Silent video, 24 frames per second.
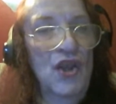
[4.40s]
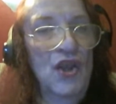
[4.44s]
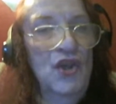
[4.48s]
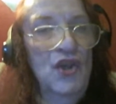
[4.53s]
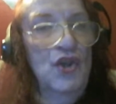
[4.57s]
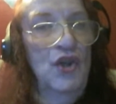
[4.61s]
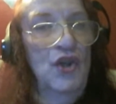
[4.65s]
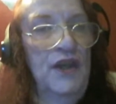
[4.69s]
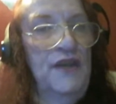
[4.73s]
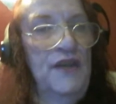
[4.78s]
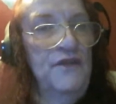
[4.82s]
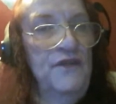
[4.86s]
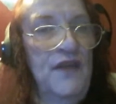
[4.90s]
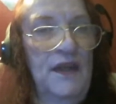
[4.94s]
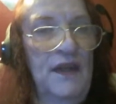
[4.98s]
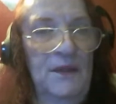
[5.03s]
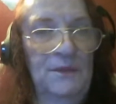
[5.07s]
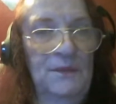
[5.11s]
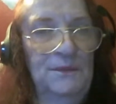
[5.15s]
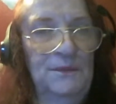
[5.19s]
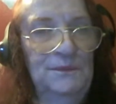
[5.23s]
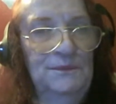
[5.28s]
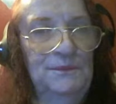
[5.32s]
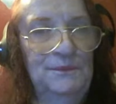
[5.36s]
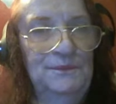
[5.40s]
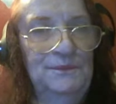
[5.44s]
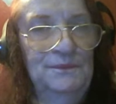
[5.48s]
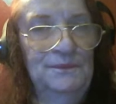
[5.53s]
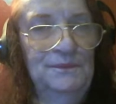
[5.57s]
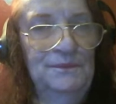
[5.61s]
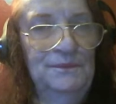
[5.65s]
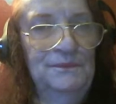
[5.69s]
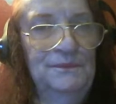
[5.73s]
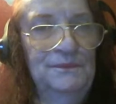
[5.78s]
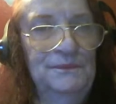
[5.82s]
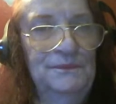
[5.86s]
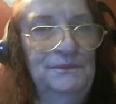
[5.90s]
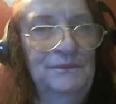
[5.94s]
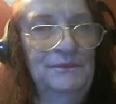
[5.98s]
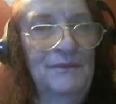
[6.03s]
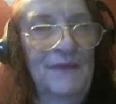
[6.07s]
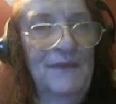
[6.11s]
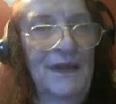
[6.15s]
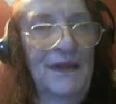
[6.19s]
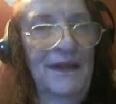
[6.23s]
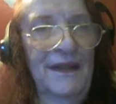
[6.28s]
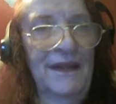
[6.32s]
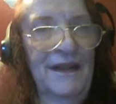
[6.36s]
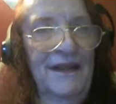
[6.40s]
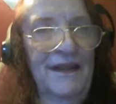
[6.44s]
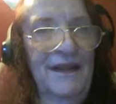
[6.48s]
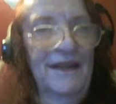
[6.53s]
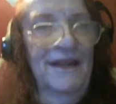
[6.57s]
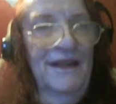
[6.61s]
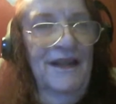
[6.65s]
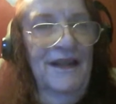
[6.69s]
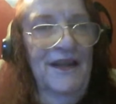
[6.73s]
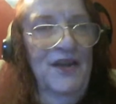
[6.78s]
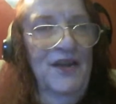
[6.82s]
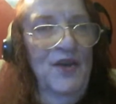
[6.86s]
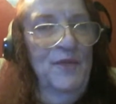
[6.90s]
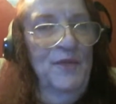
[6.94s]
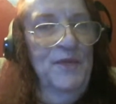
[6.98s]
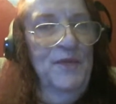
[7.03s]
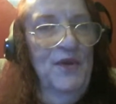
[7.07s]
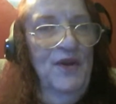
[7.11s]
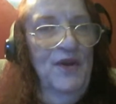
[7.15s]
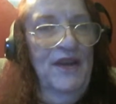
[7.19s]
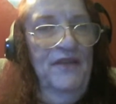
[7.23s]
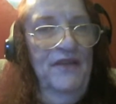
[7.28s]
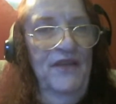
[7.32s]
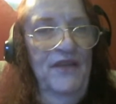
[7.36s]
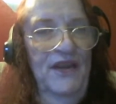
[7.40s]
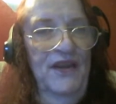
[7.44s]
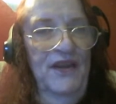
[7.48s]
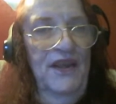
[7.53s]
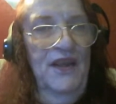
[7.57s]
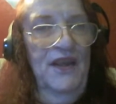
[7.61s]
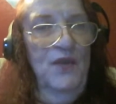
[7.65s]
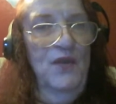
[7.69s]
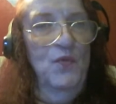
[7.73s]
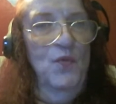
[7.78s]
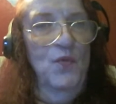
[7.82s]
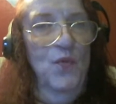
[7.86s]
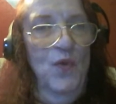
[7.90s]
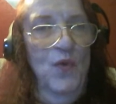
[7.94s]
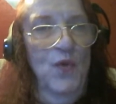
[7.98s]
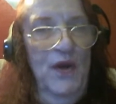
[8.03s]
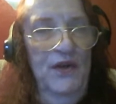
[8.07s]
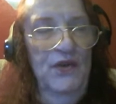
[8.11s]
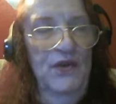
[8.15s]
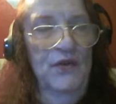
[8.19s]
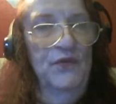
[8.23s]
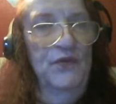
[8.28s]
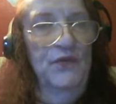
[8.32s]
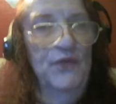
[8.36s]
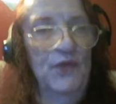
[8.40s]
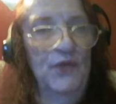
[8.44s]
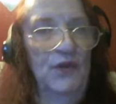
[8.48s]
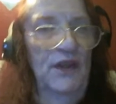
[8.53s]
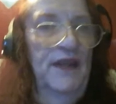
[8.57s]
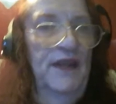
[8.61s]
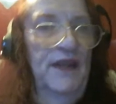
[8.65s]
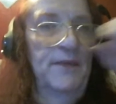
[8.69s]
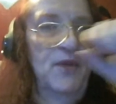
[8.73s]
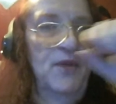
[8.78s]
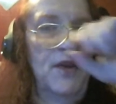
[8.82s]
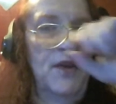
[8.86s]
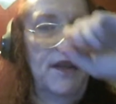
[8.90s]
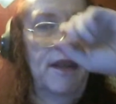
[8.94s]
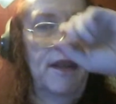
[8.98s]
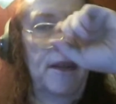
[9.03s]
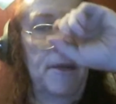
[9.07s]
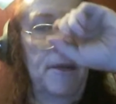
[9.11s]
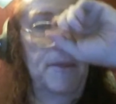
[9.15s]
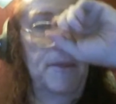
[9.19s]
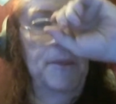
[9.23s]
Good evening. I hope you're having a wonderful Labor Day.